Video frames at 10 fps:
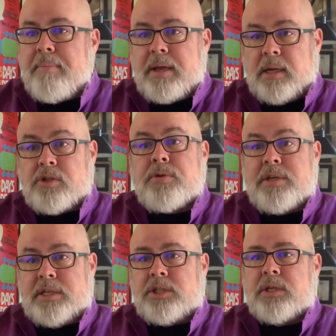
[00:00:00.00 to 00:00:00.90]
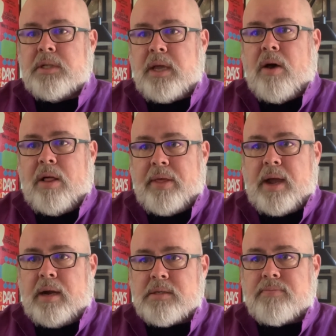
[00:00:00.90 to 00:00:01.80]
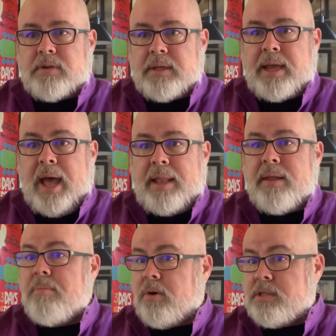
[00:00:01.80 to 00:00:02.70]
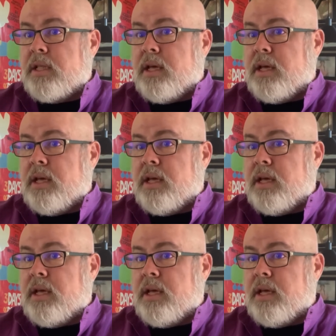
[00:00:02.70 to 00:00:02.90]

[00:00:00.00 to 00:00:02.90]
because traditionally all the cards have really gotten them was the